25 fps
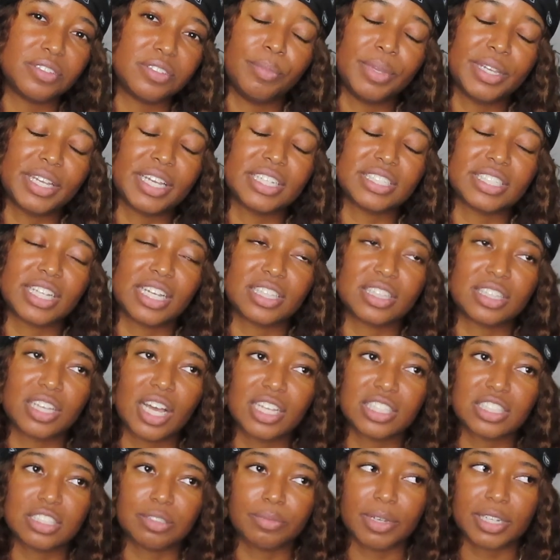Because I
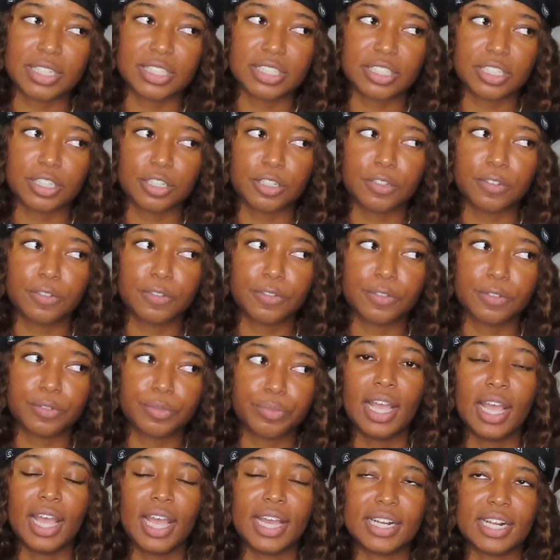thought to myself,
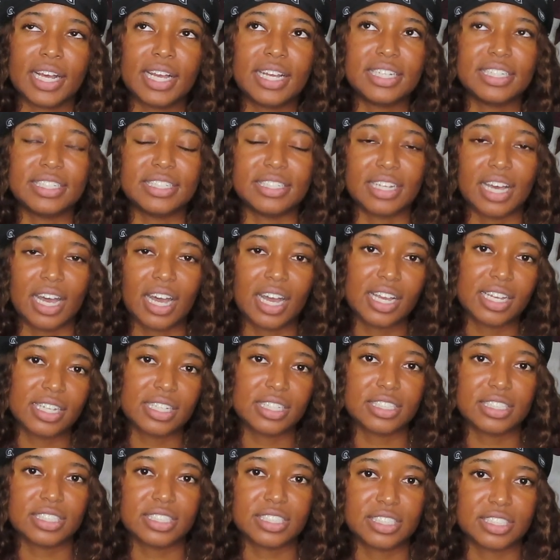had I
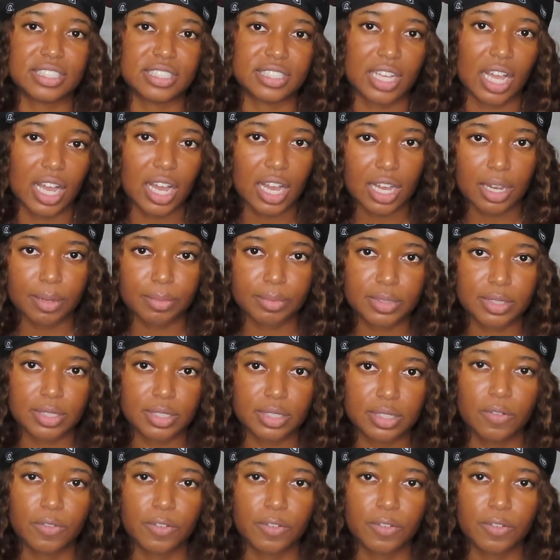not stopped